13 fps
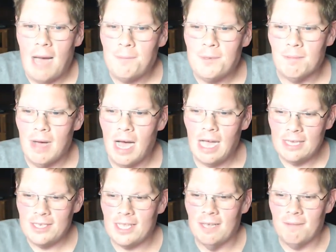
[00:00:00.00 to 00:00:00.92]

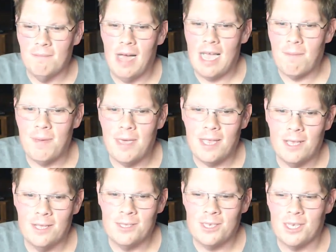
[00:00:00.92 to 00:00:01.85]
optimized, in my
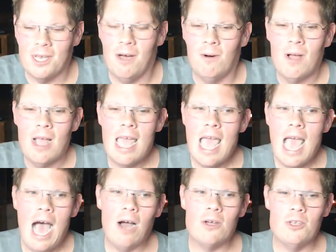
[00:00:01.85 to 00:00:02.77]
opinion. So,
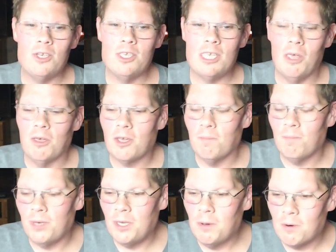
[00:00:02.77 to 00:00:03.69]
how could you sell a
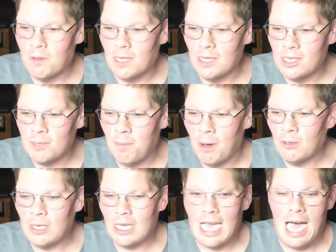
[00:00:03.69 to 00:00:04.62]
computer that it's
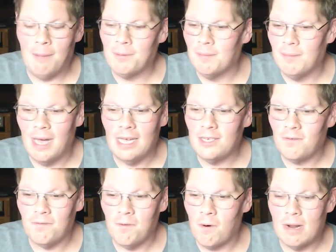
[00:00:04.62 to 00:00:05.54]
supposedly optimized
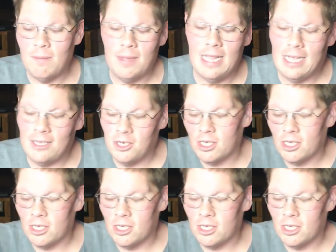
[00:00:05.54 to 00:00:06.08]
for it. I mean, that